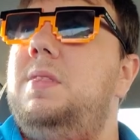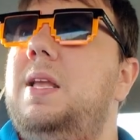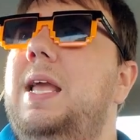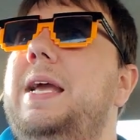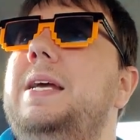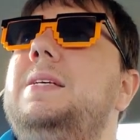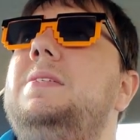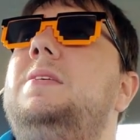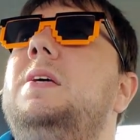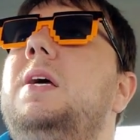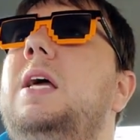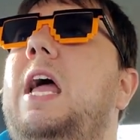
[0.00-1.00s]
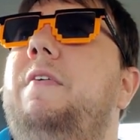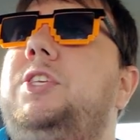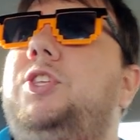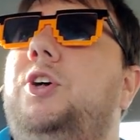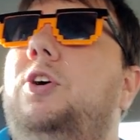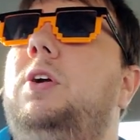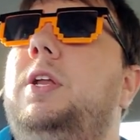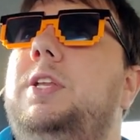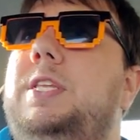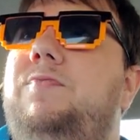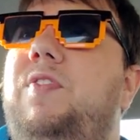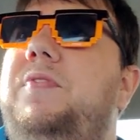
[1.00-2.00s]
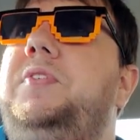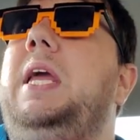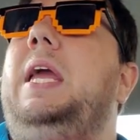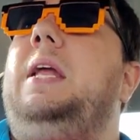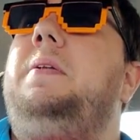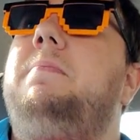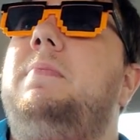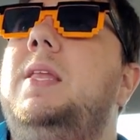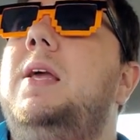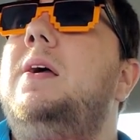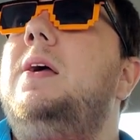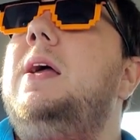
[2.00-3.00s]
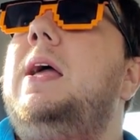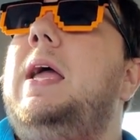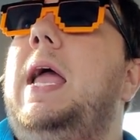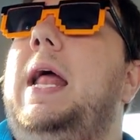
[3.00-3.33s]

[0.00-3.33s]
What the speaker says: is, if it's third and 15,